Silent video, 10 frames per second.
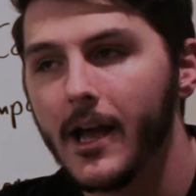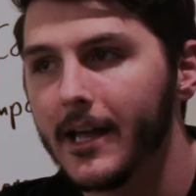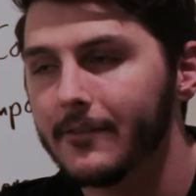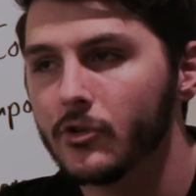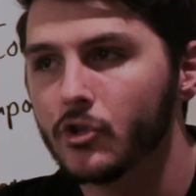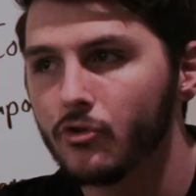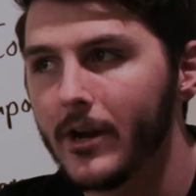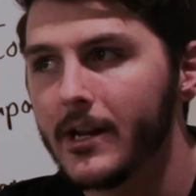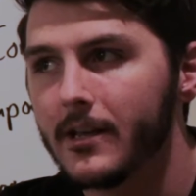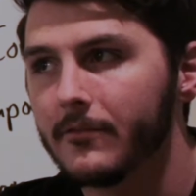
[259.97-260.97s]
And if you're
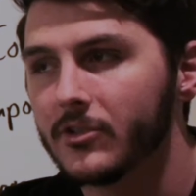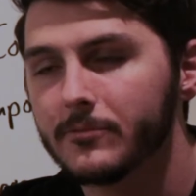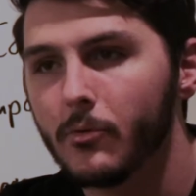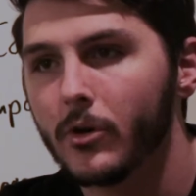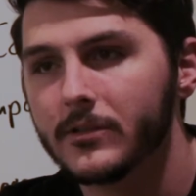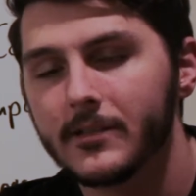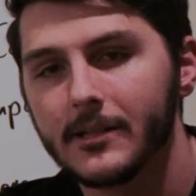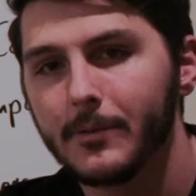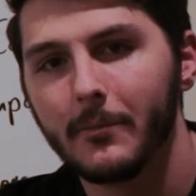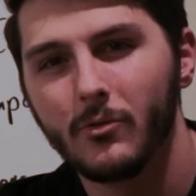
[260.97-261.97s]
training for sports,
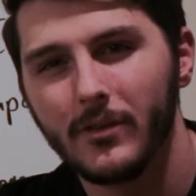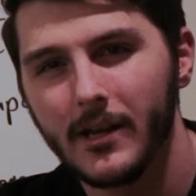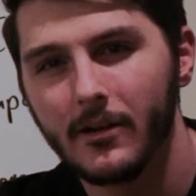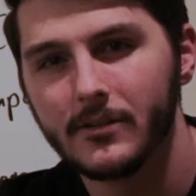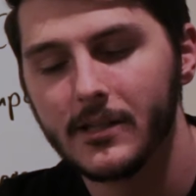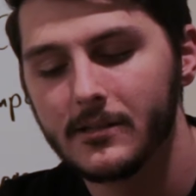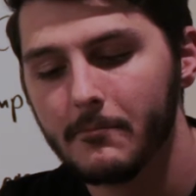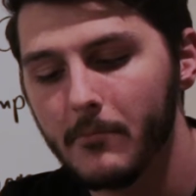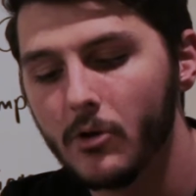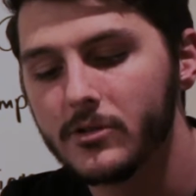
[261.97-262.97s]
that's probably one of the areas that's
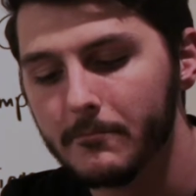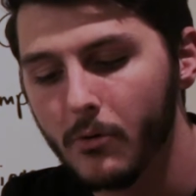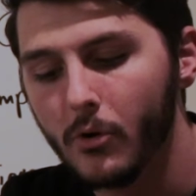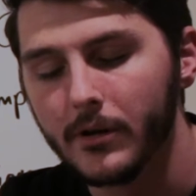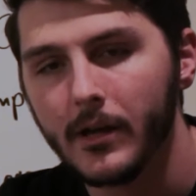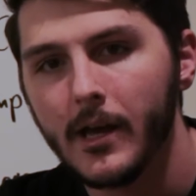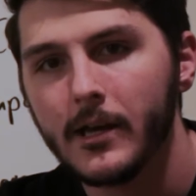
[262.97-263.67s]
most important.